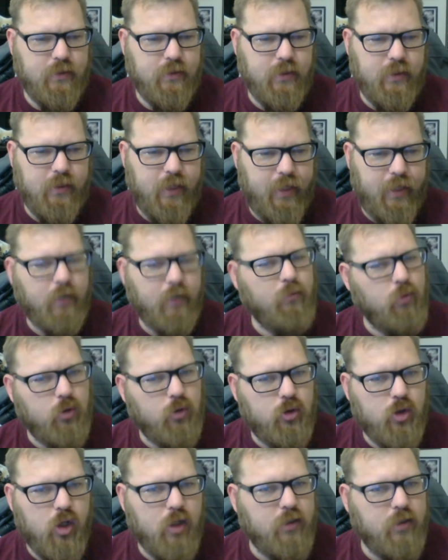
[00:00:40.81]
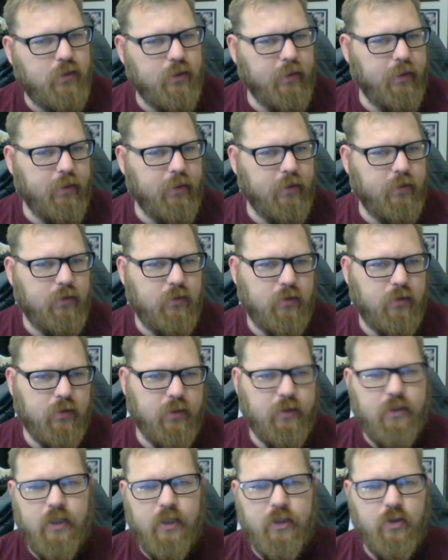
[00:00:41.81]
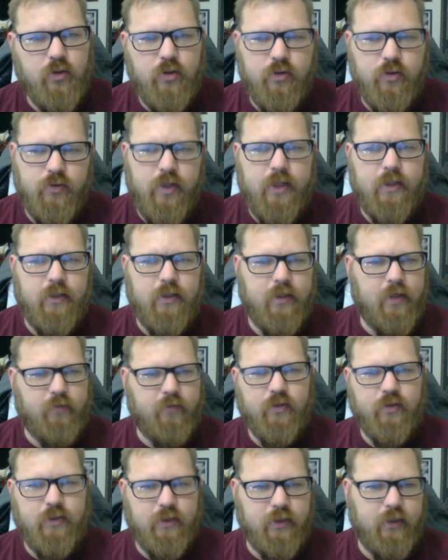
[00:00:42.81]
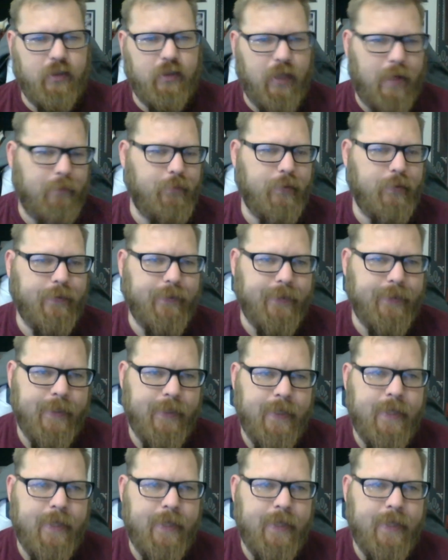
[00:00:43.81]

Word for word: the Animal Crossing Nintendo Direct that recently happened.